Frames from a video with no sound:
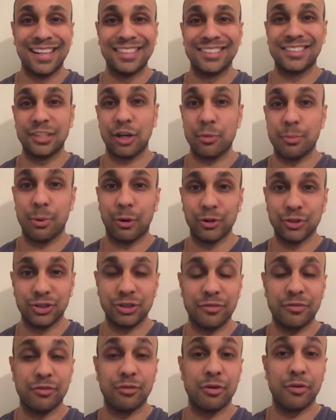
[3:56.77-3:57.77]
So
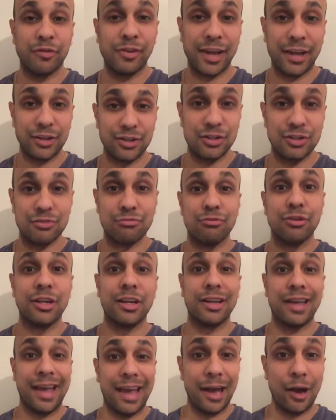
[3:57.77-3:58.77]
positive reflections are really
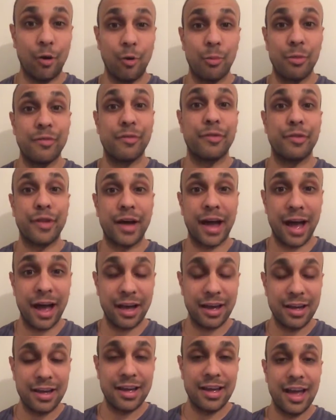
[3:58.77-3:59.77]
going to help with
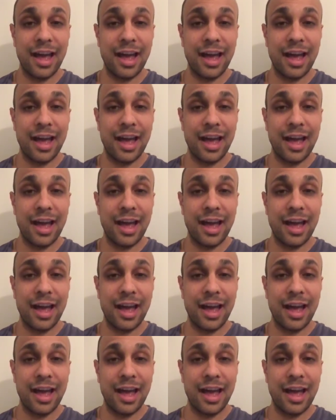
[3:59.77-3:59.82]
that